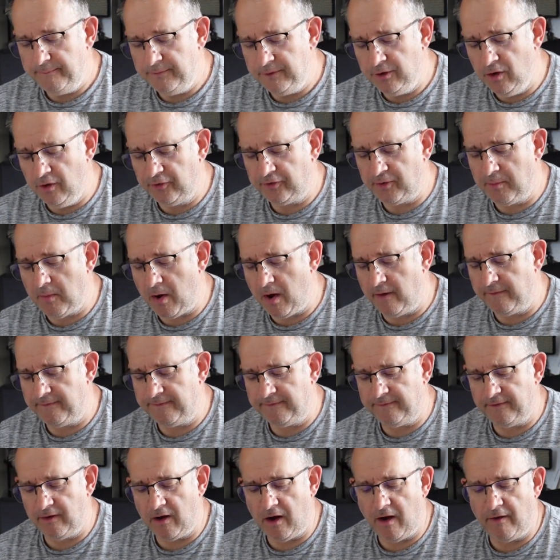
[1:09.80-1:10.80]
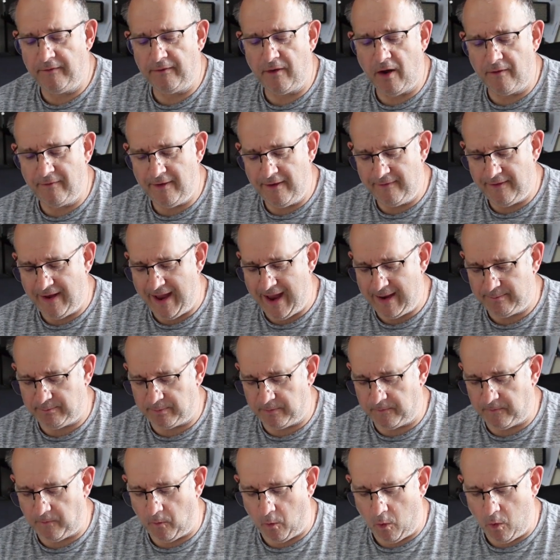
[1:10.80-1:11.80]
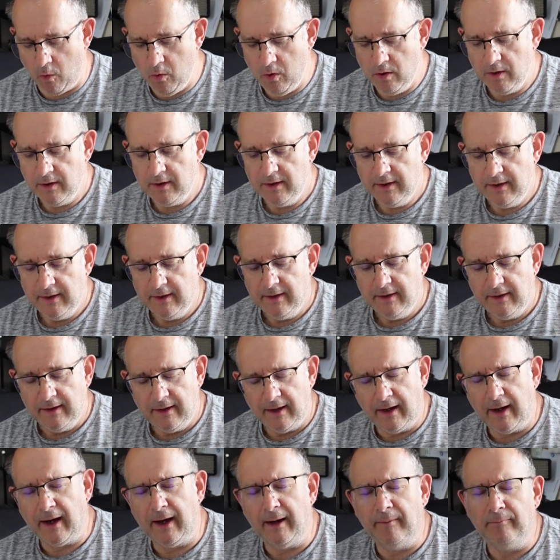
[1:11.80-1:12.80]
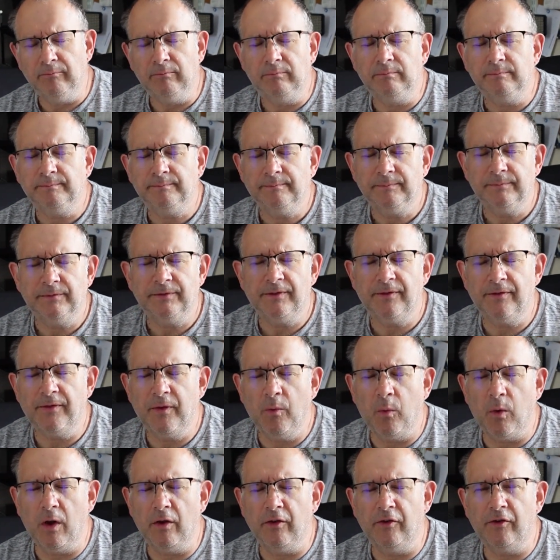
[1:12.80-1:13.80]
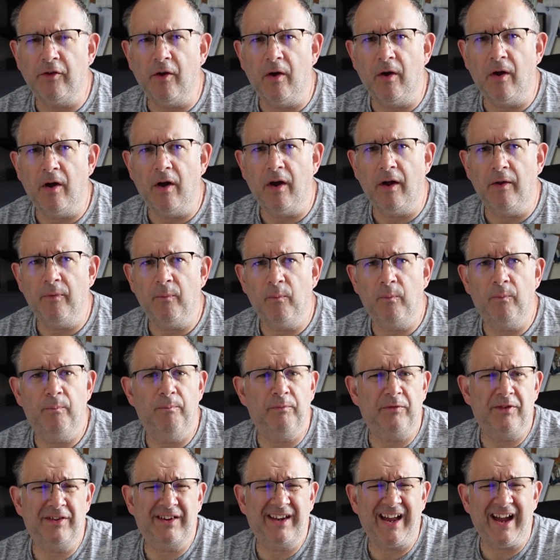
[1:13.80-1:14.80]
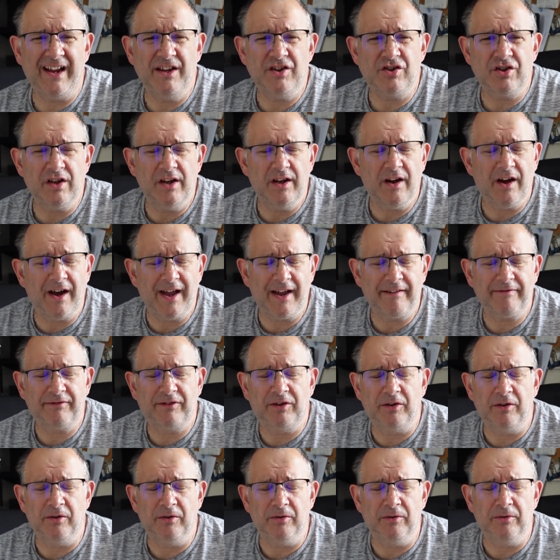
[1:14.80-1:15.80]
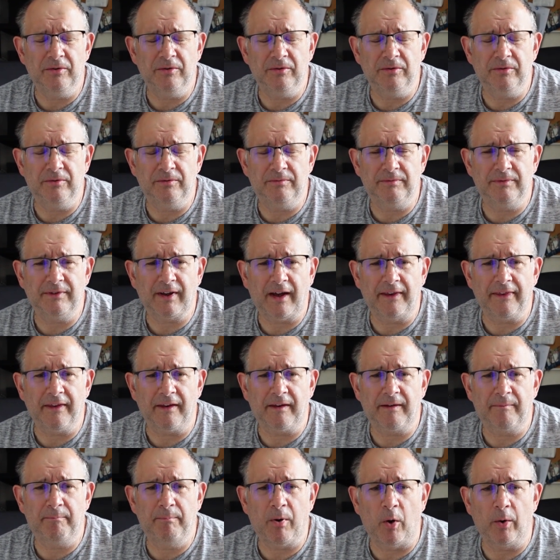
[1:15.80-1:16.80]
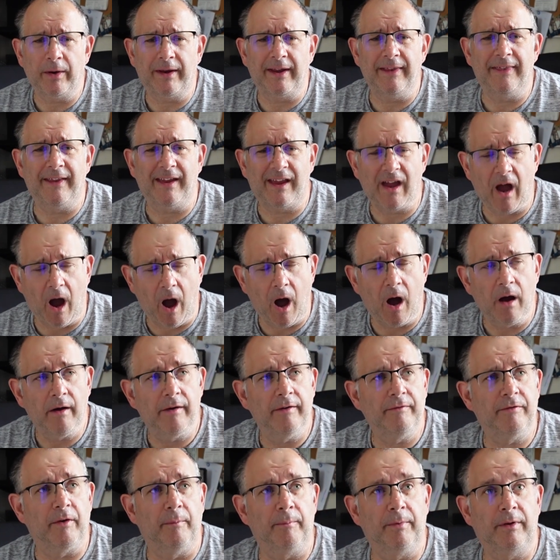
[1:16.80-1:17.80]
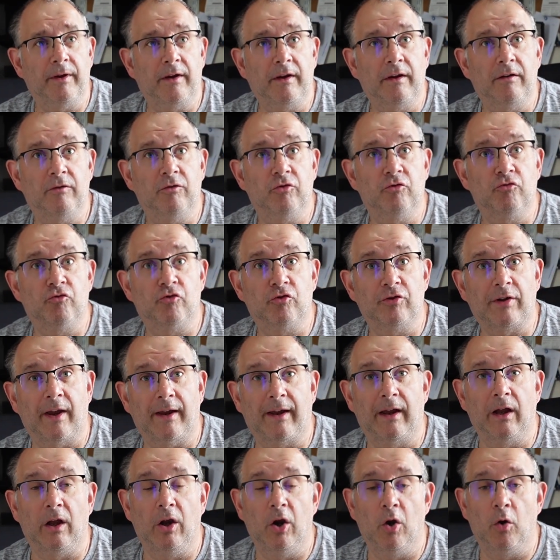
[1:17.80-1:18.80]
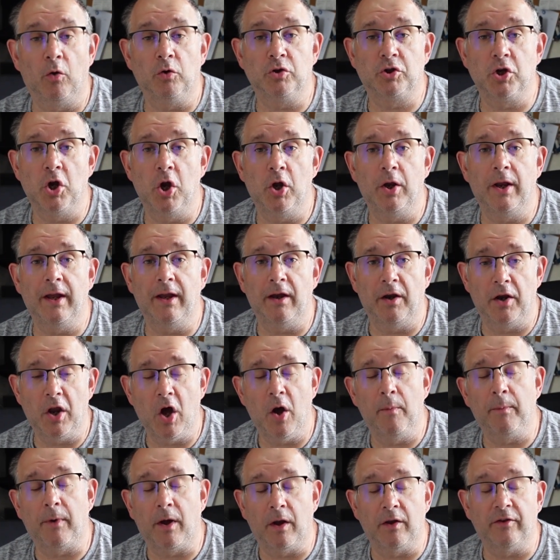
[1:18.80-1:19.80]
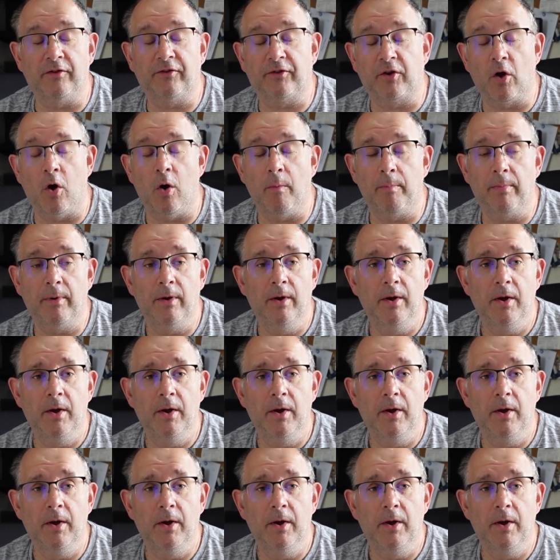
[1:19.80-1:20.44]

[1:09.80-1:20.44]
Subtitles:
Not something I've ever had before. The ones occasionally I have to take the bike in the car if I'm taking a long journey. I know I'm going to stop,